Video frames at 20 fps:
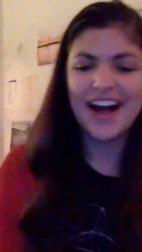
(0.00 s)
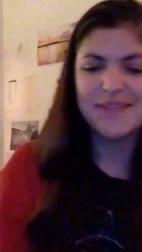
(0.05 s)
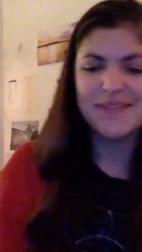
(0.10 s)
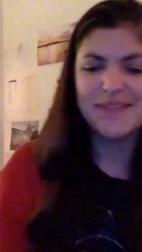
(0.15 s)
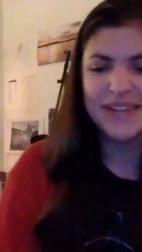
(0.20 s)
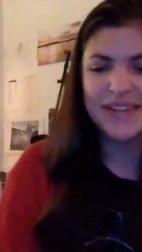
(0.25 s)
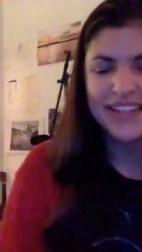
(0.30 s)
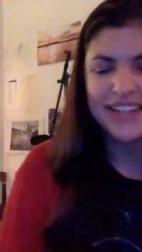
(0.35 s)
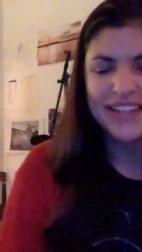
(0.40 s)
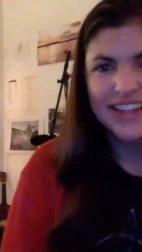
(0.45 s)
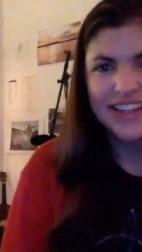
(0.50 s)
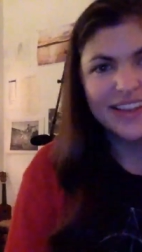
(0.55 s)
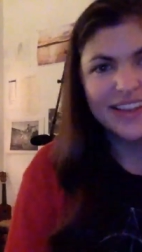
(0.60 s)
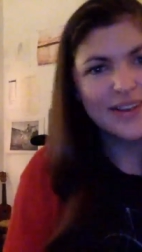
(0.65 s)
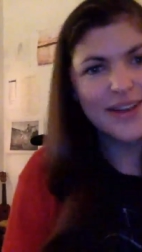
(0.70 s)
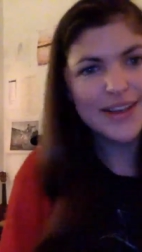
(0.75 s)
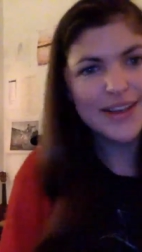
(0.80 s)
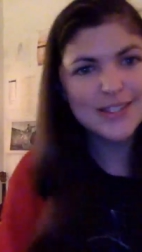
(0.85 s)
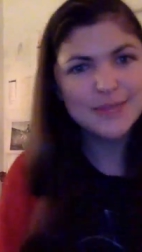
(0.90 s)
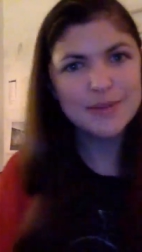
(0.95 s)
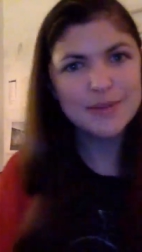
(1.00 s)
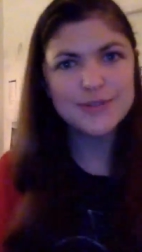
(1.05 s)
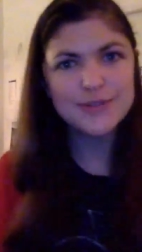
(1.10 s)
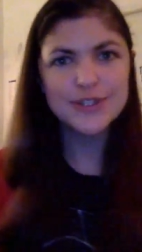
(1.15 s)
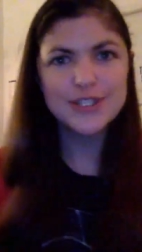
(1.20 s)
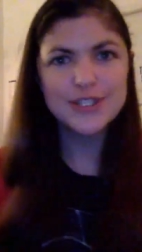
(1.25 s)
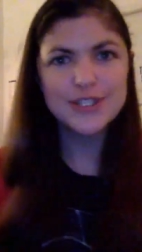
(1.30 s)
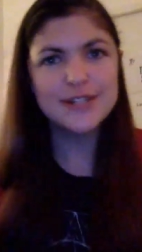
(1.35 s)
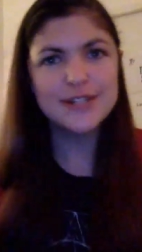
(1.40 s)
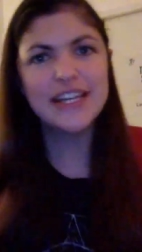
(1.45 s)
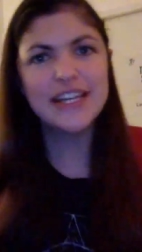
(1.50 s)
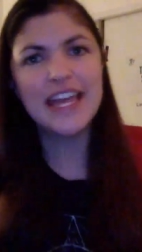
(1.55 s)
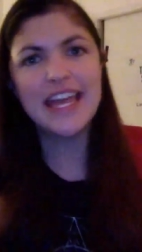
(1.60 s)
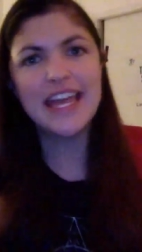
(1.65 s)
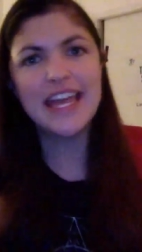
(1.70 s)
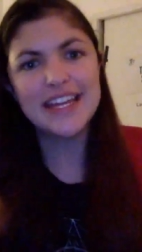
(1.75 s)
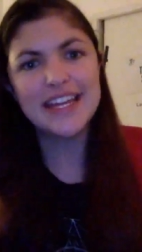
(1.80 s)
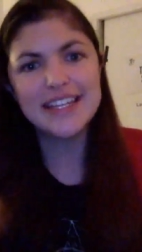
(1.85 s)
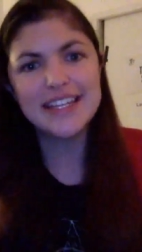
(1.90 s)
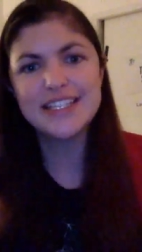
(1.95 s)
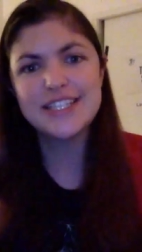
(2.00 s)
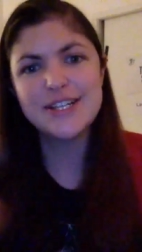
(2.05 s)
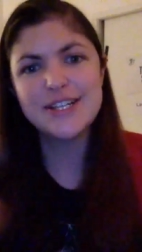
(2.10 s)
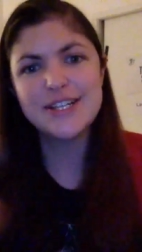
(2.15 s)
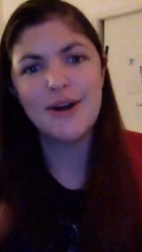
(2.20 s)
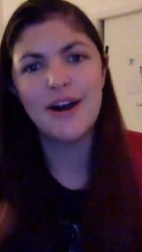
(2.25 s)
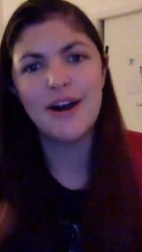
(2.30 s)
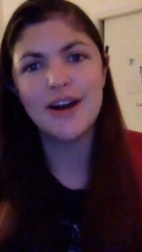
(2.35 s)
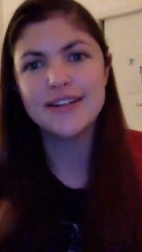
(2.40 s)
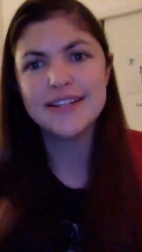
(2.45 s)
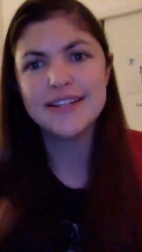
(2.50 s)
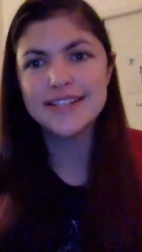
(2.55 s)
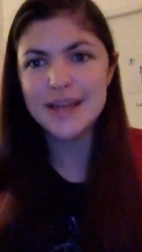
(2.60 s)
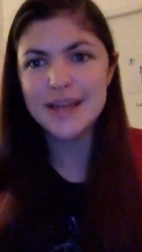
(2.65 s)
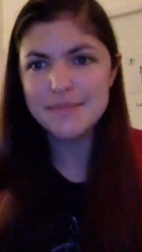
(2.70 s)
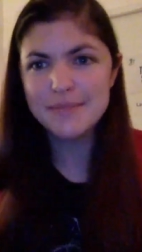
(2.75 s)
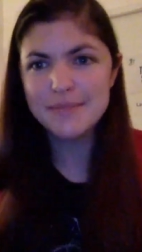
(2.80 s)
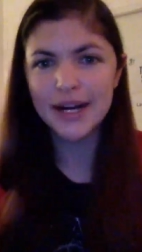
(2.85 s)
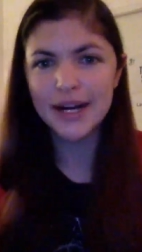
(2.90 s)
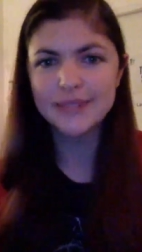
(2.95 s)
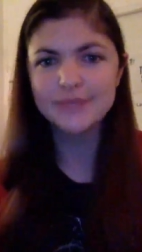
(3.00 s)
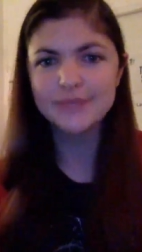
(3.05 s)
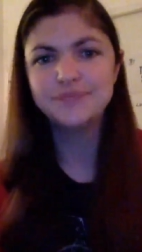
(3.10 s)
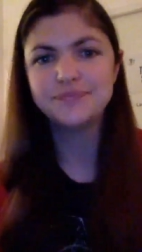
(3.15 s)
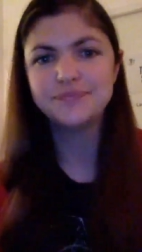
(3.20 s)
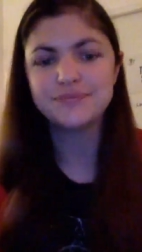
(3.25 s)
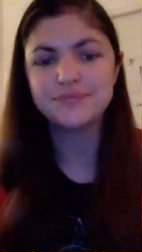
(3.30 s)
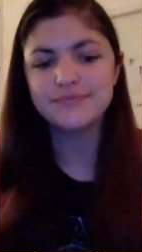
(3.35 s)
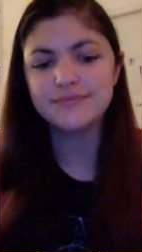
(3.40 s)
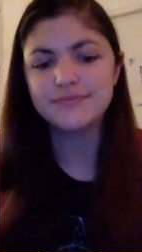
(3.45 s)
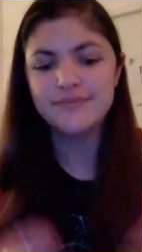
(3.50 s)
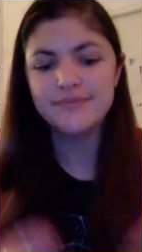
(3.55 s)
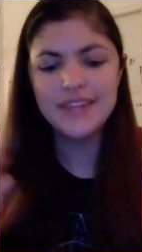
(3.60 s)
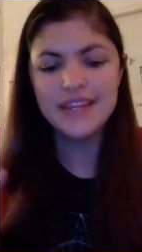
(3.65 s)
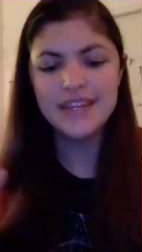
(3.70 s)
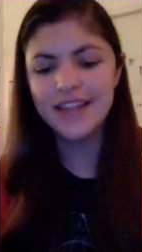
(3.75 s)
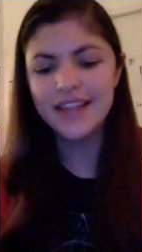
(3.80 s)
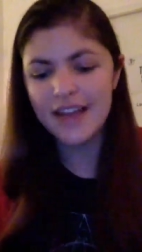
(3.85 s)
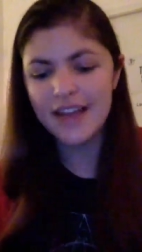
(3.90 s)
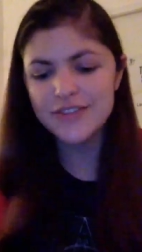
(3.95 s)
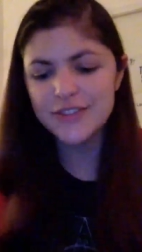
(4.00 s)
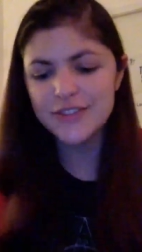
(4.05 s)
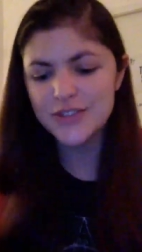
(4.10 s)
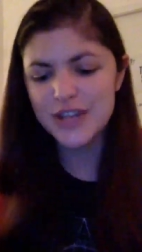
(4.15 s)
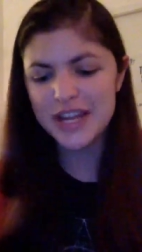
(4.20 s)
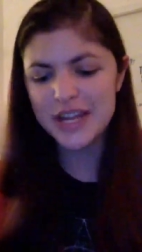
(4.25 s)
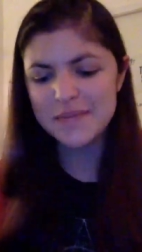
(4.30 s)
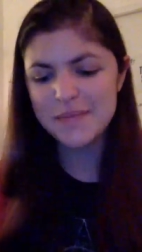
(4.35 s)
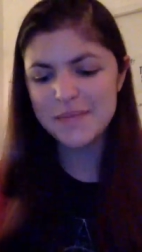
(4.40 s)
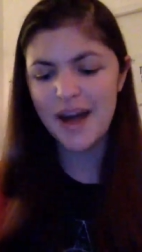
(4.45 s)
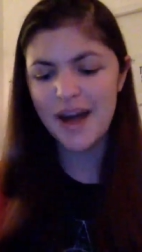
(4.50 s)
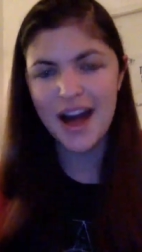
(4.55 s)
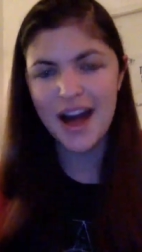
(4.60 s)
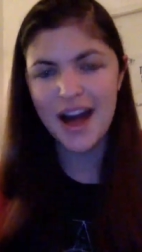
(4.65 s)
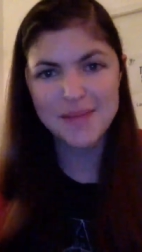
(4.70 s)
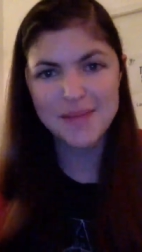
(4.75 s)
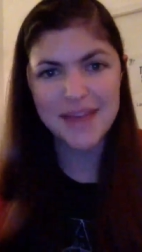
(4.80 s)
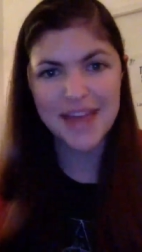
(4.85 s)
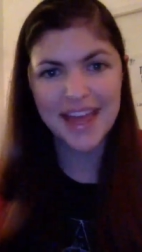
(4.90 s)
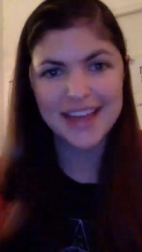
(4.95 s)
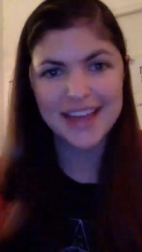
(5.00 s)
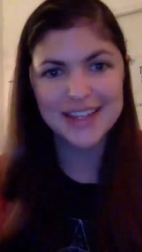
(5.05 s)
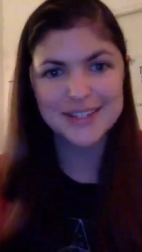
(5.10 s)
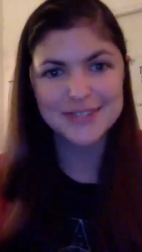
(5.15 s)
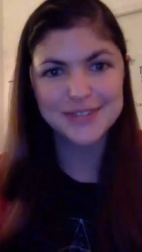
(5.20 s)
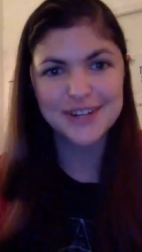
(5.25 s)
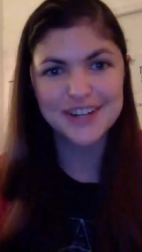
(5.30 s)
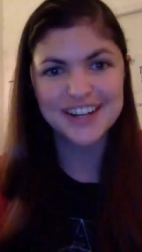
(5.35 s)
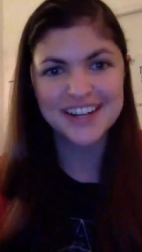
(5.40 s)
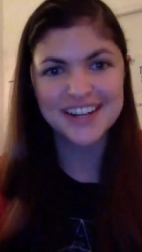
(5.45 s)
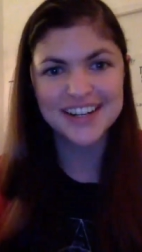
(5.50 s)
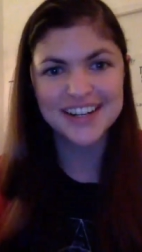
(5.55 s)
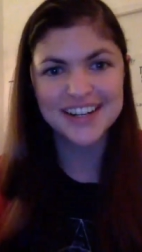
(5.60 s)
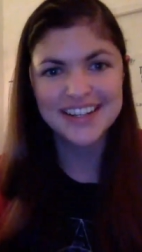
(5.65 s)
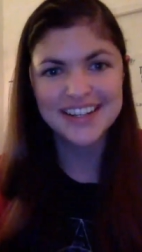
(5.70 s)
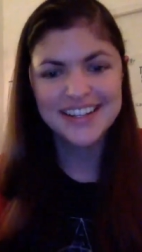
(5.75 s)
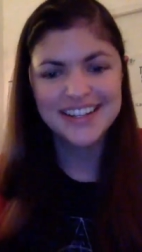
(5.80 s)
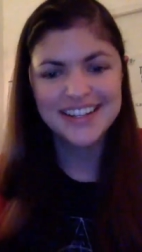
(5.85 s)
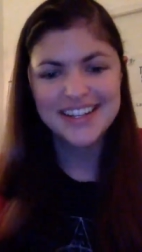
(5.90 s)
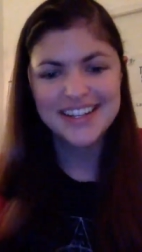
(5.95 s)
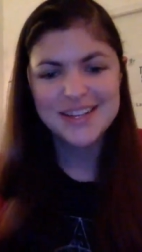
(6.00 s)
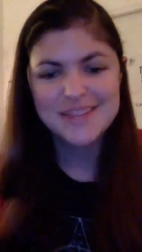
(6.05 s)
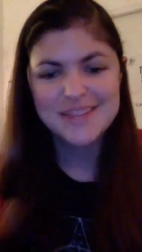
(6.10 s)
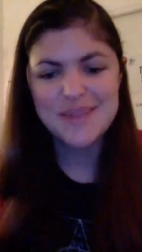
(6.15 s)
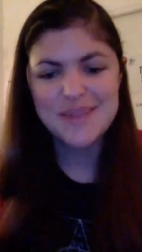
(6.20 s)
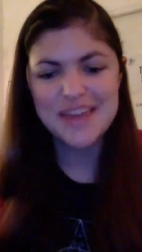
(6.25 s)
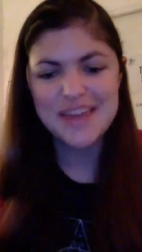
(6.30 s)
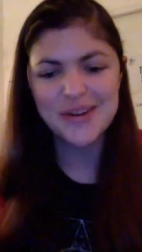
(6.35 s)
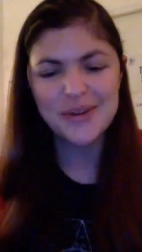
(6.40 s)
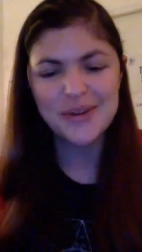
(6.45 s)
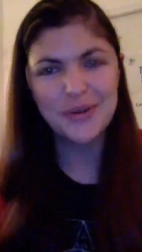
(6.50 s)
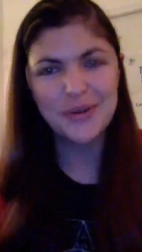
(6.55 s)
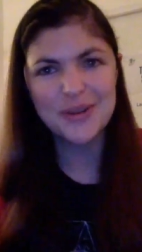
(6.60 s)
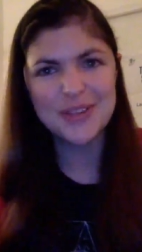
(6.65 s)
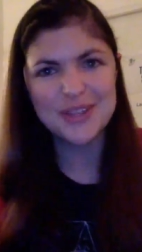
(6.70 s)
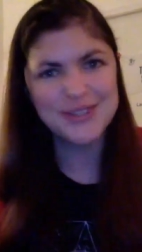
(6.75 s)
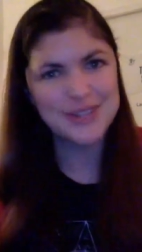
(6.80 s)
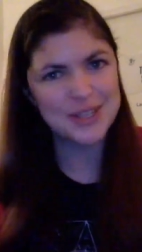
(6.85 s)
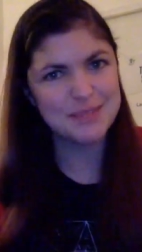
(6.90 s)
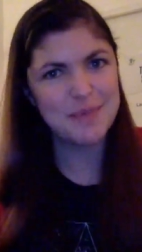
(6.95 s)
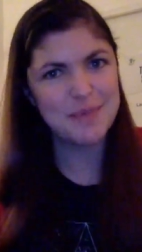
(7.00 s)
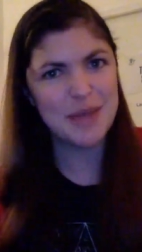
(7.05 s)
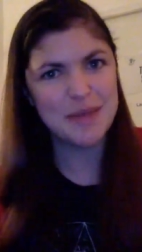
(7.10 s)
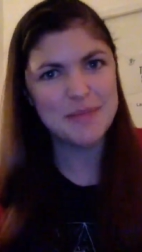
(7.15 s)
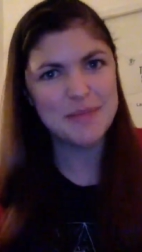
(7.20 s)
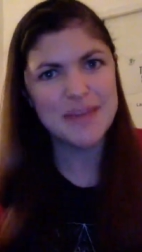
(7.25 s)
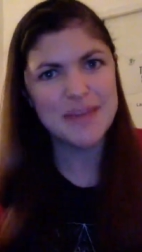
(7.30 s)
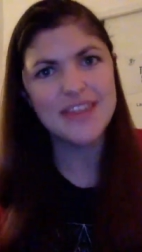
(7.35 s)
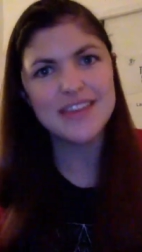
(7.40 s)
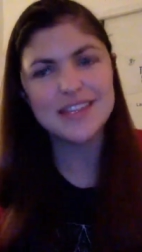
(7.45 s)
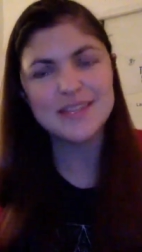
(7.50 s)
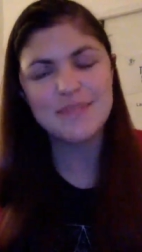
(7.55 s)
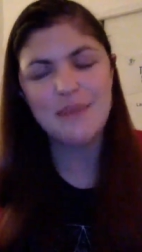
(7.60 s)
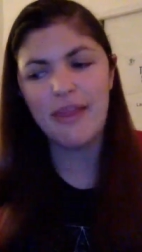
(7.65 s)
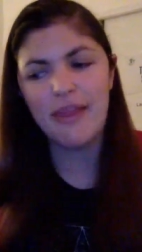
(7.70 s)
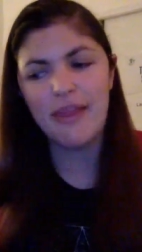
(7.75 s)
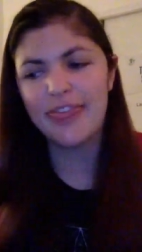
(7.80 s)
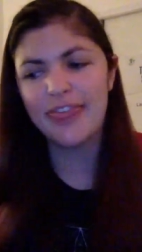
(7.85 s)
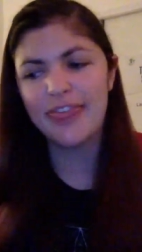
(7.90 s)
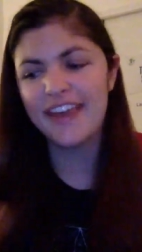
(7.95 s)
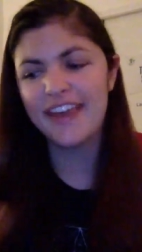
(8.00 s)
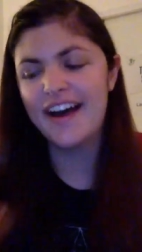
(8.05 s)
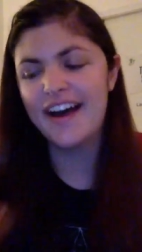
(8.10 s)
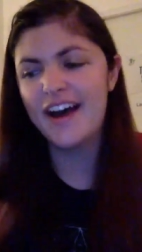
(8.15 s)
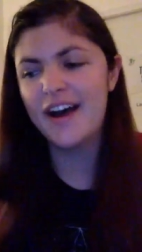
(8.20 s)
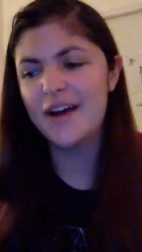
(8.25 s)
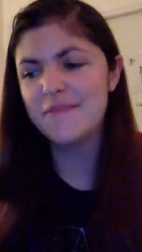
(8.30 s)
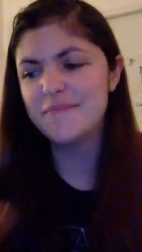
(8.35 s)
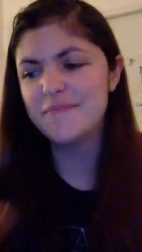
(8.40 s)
Thank you guys so much for tuning in to our December live stream and for being cool with it just being me this month.